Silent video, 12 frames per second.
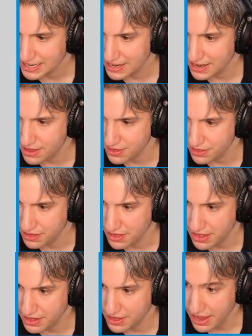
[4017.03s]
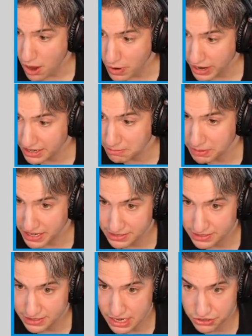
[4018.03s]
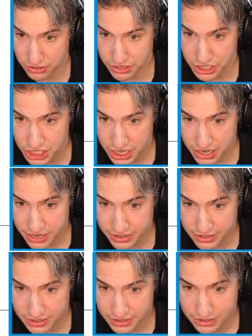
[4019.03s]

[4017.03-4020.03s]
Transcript: And now I can place the schedule in a sheet.